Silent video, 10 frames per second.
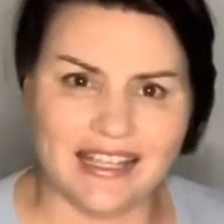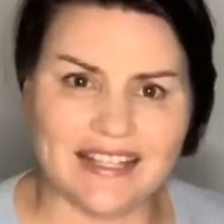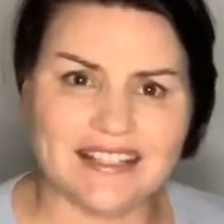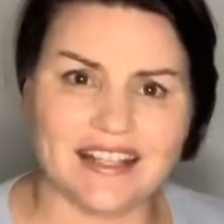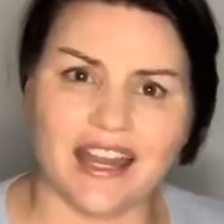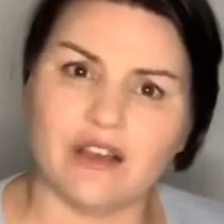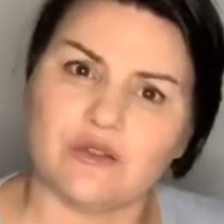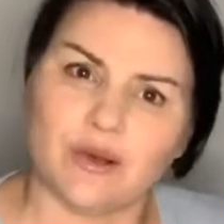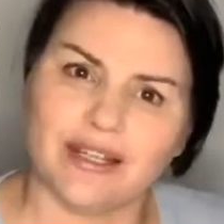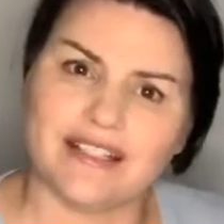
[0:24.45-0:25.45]
Yesterday I
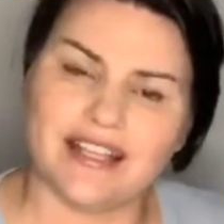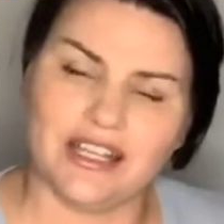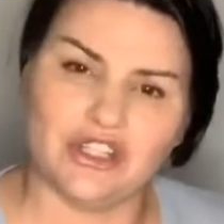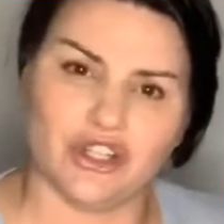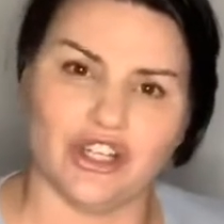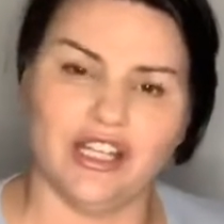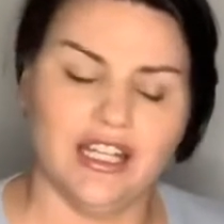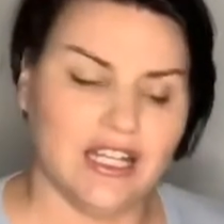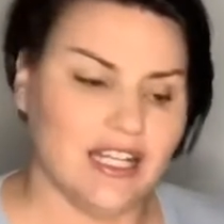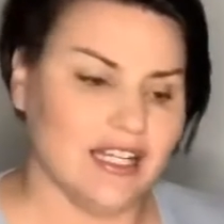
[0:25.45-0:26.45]
was wearing a t-shirt
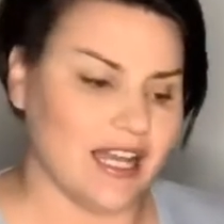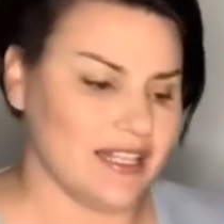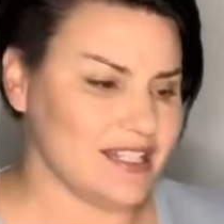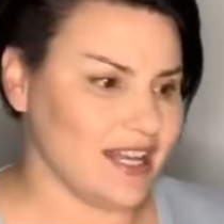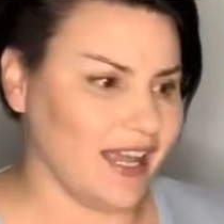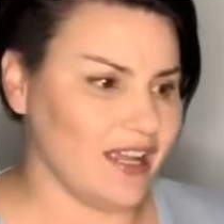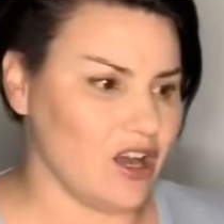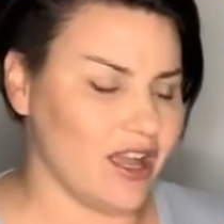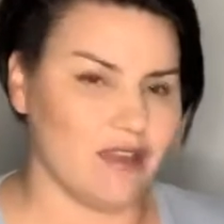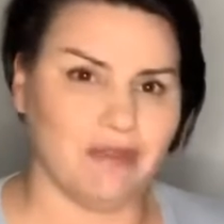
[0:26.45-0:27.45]
and today
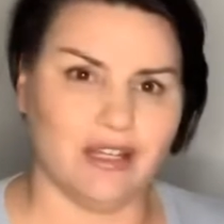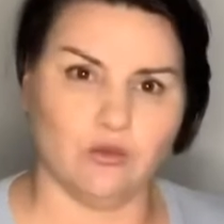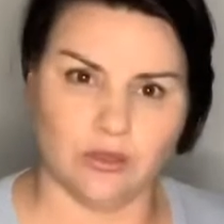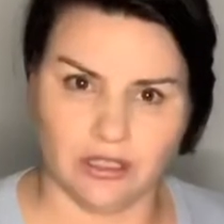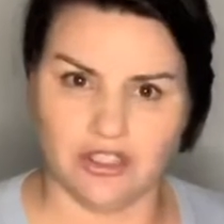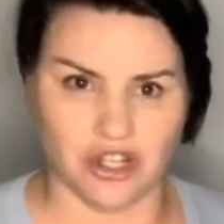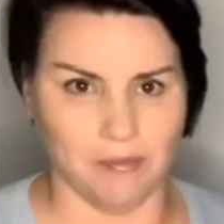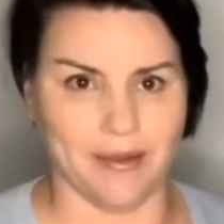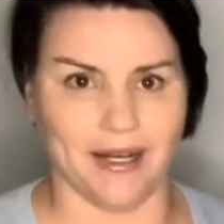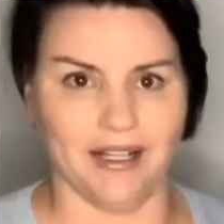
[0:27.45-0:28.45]
I am in a woolen
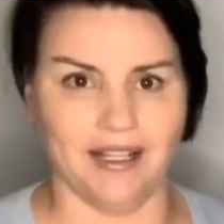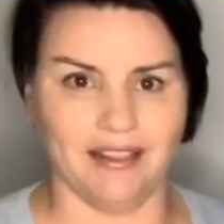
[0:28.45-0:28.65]
jumper.